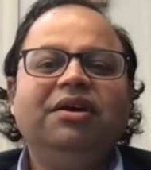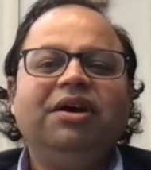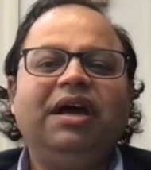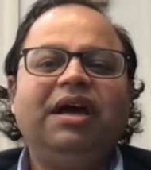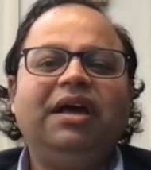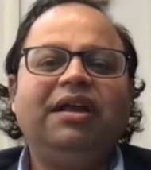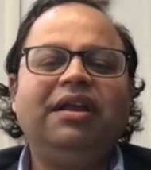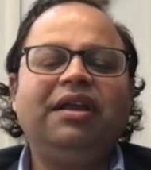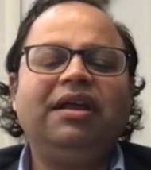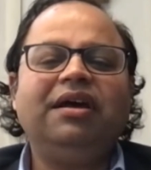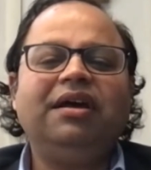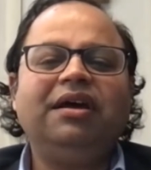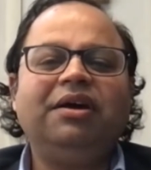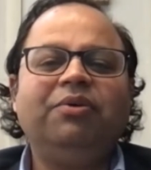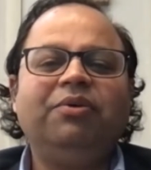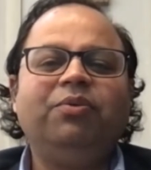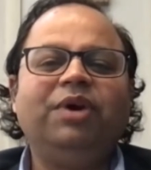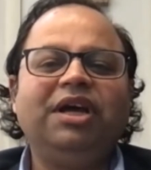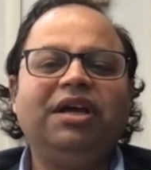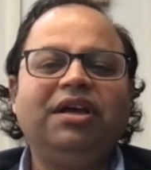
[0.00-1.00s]
uh, uh
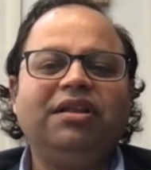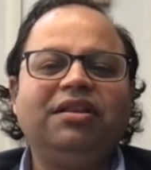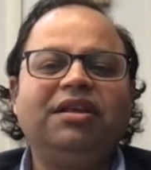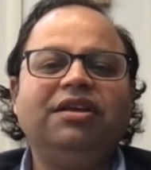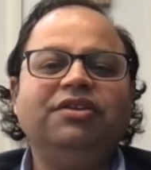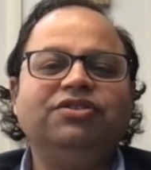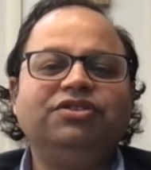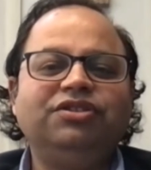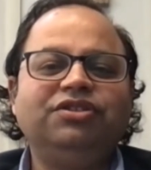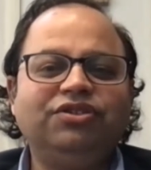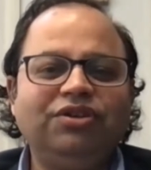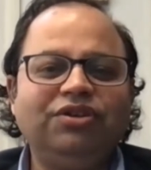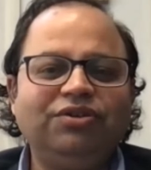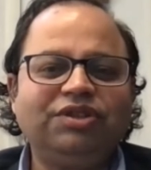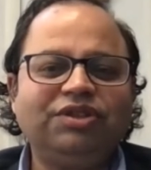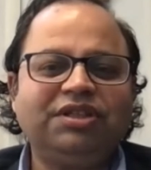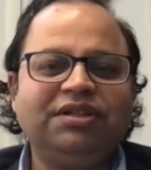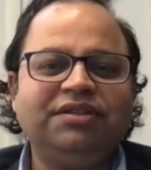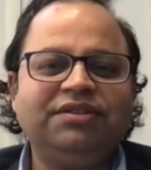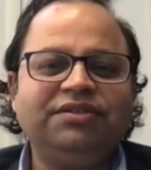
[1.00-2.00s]
with
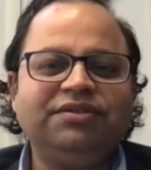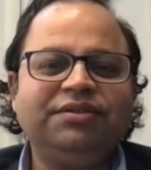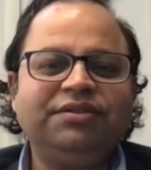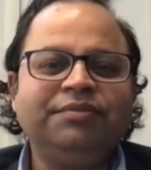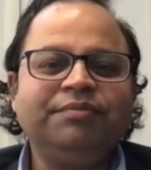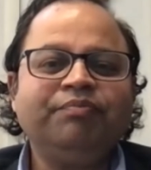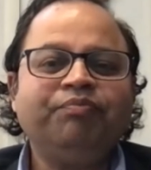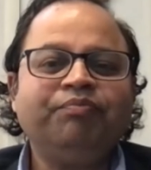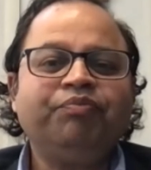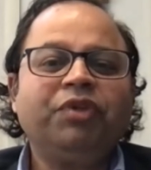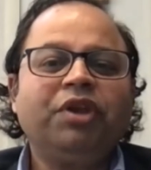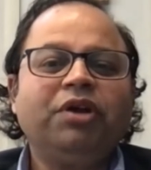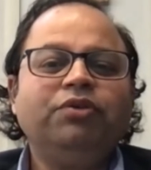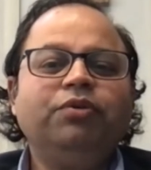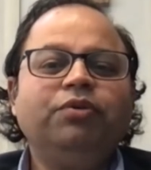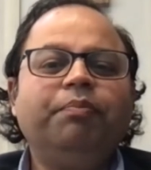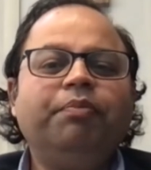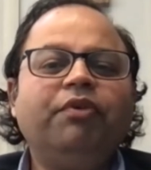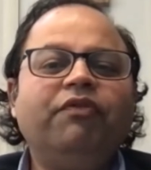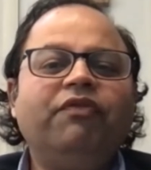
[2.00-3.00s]
institutions
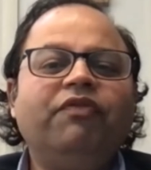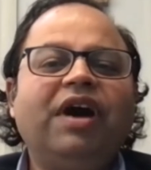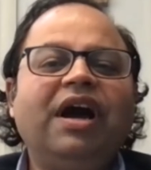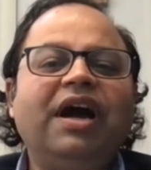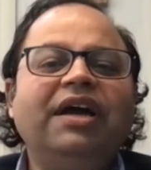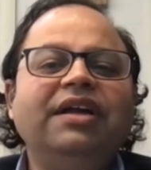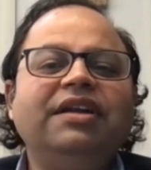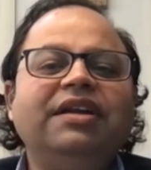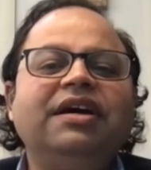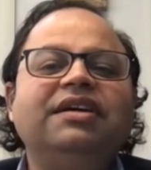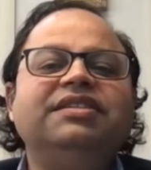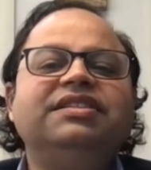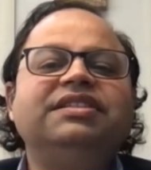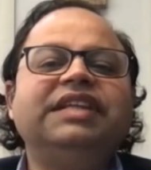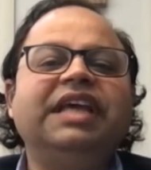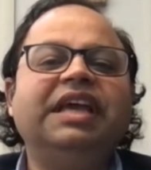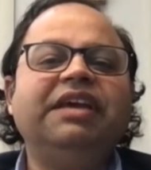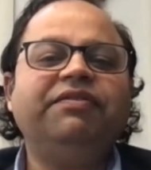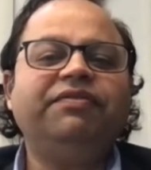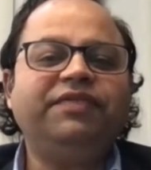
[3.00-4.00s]
to provide a
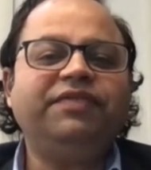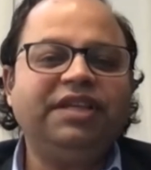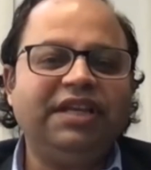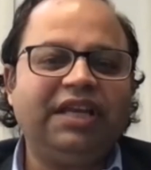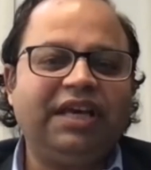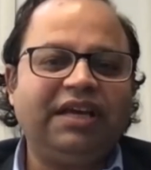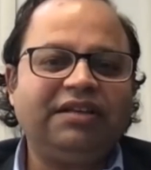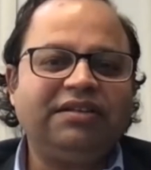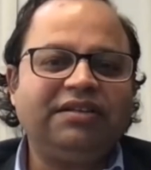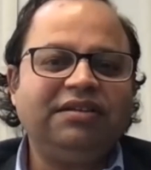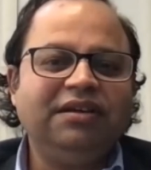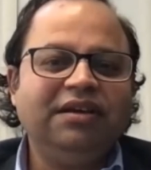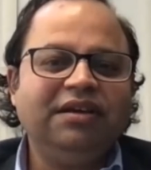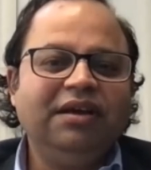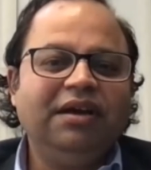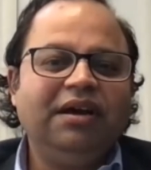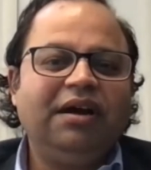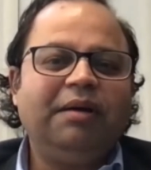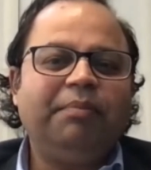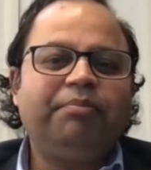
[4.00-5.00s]
safety net,
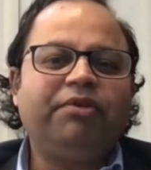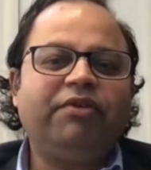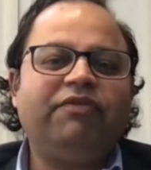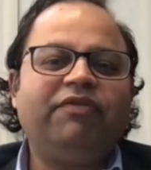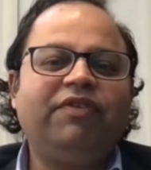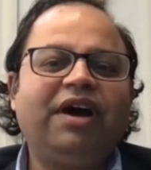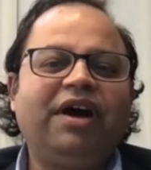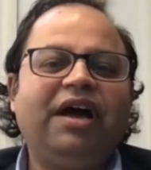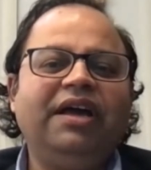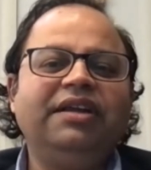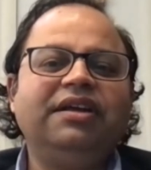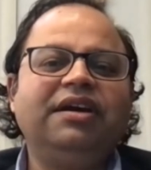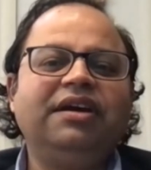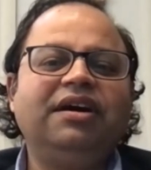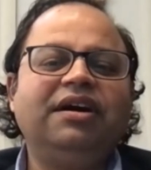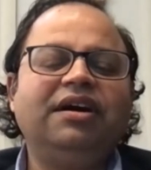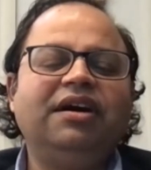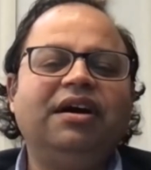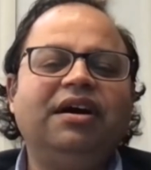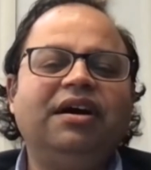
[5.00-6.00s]
uh, provide
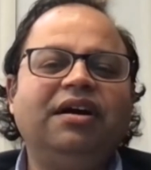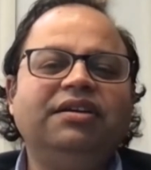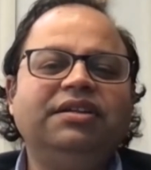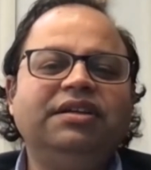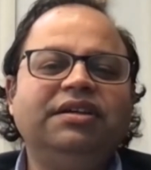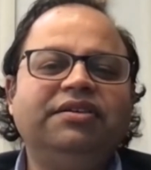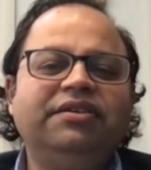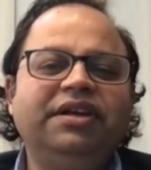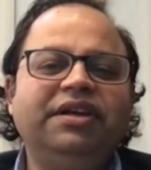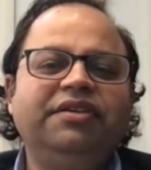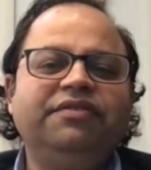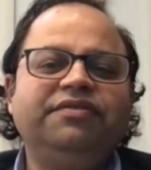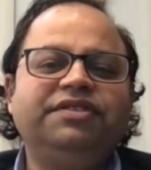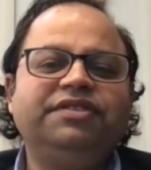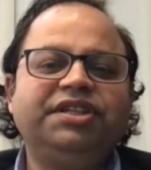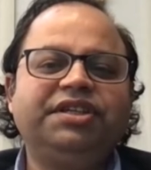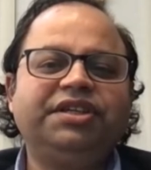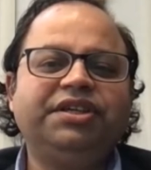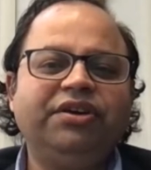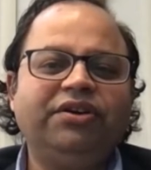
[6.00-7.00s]
a, a degree of
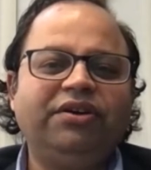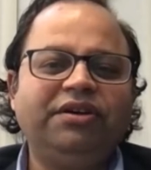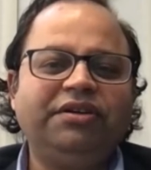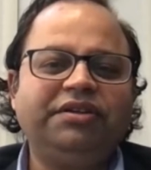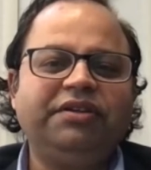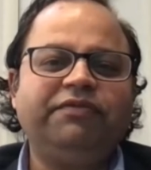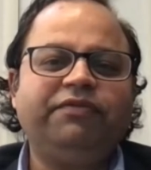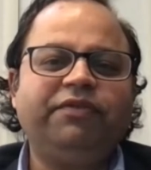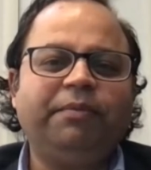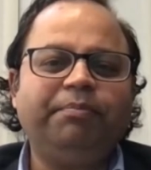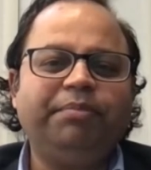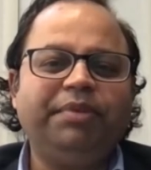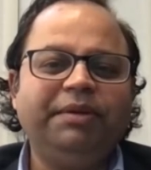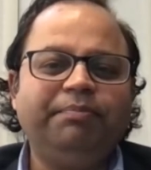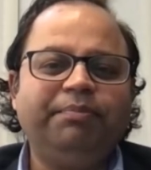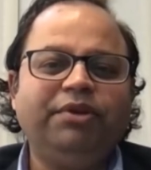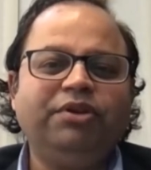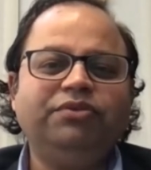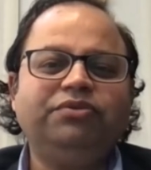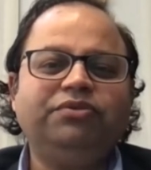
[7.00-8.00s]
security for
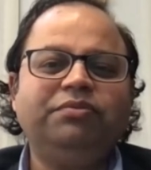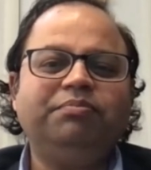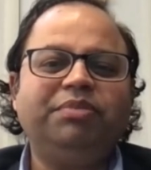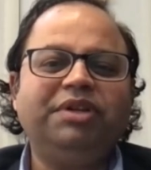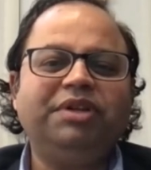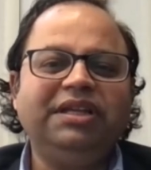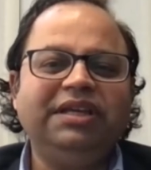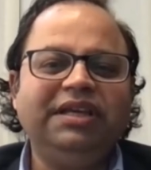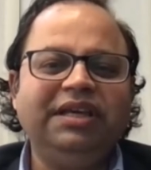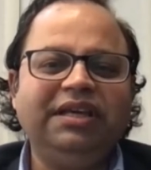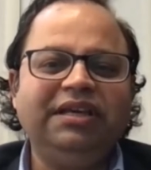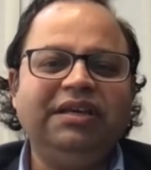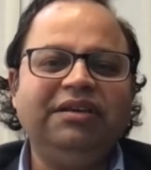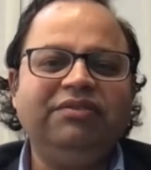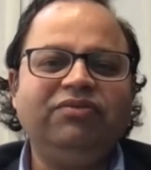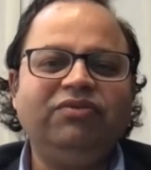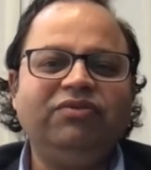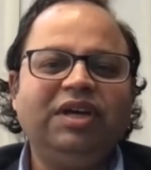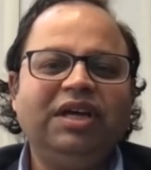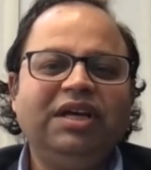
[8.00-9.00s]
people to
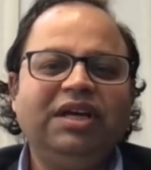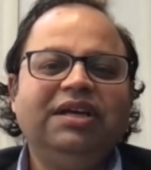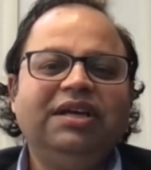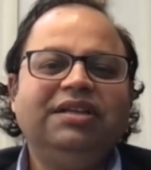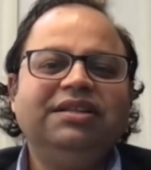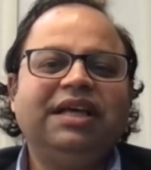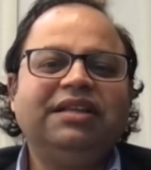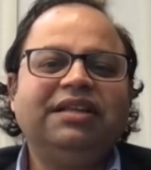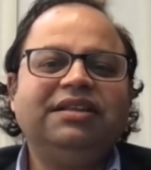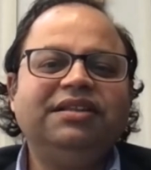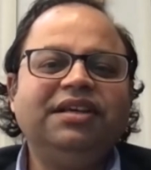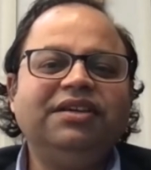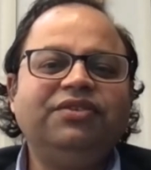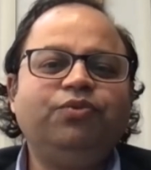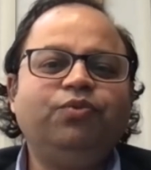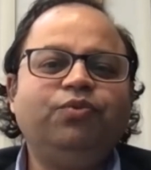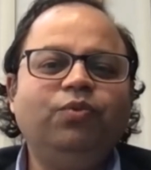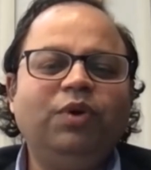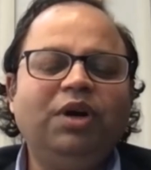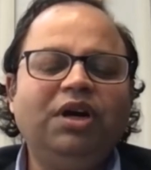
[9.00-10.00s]
believe that this
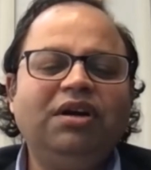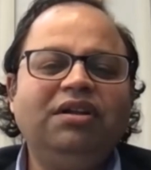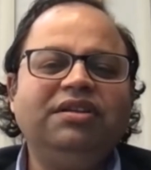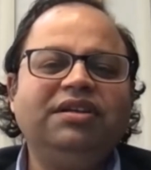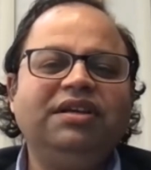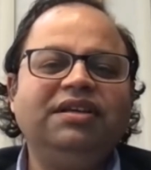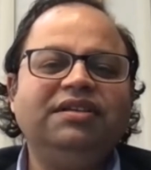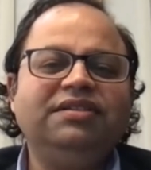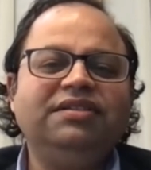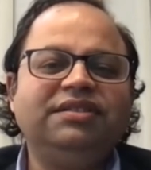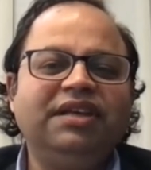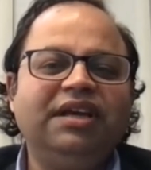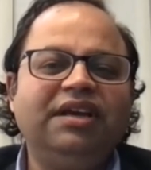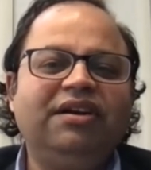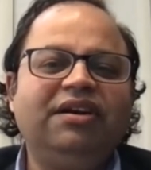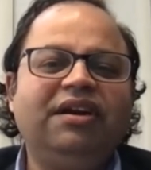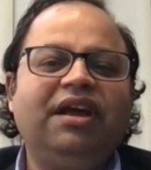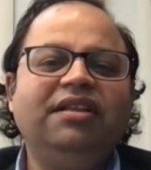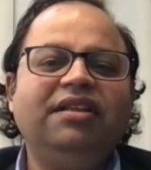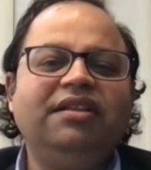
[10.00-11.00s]
world is
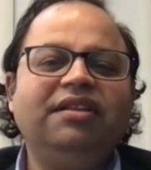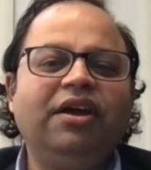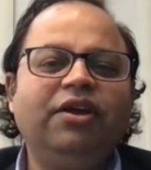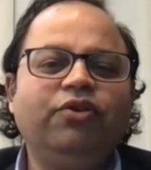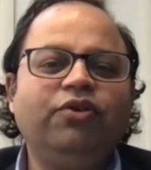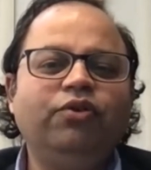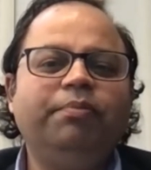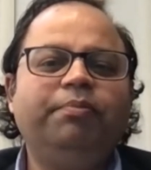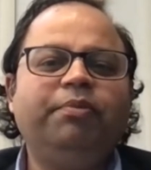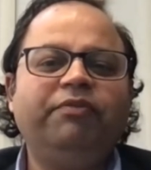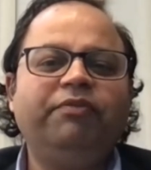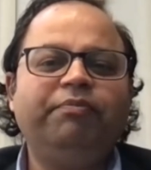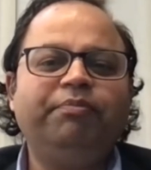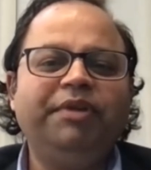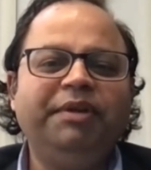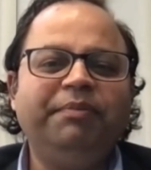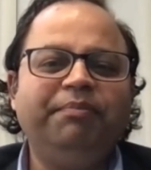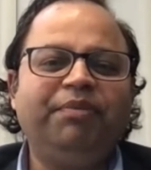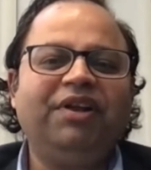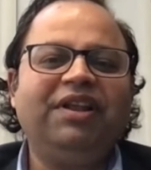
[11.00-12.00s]
there and their group of
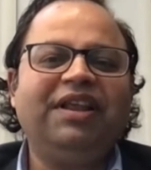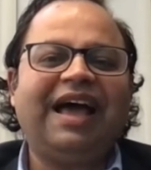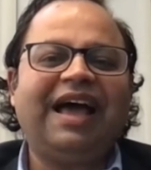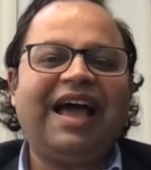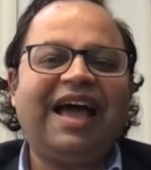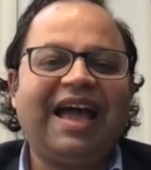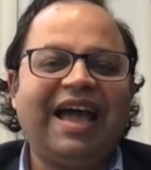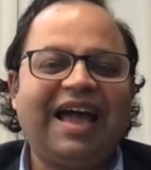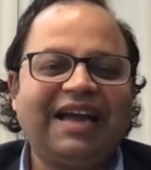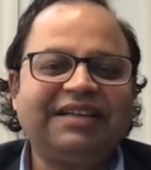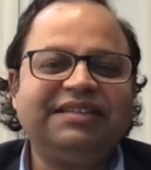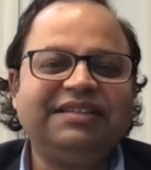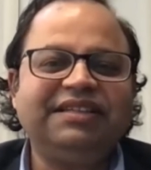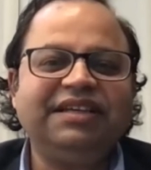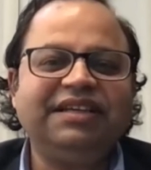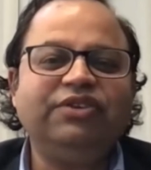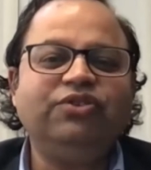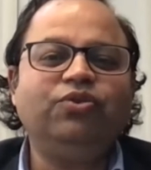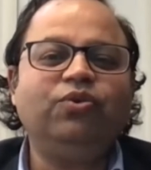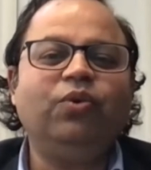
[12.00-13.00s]
people
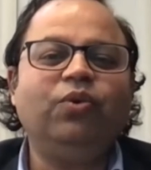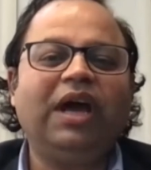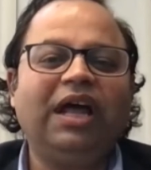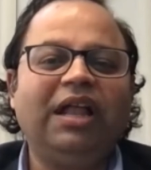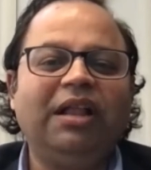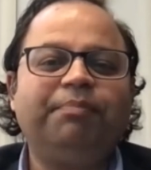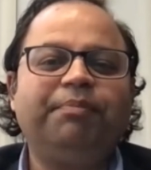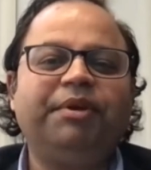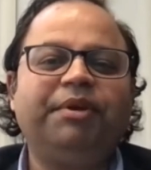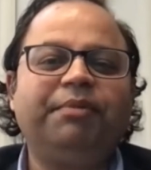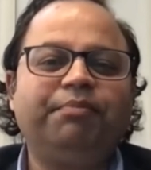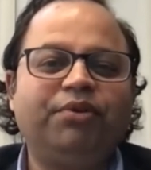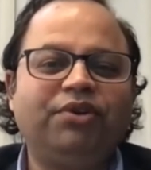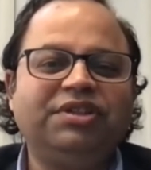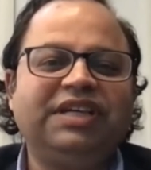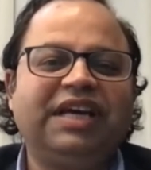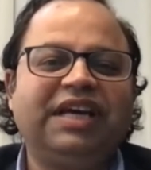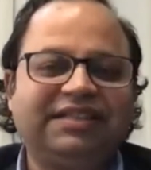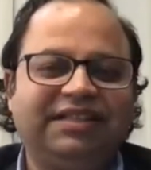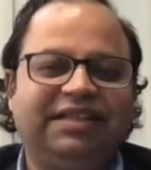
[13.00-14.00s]
acting to help and
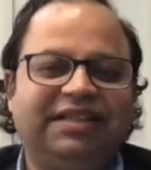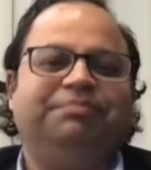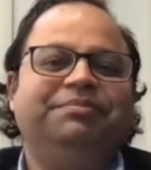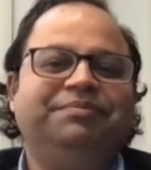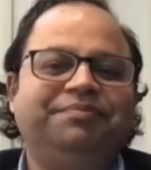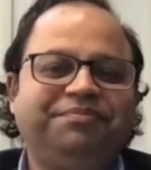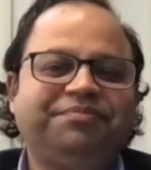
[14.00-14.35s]
protect them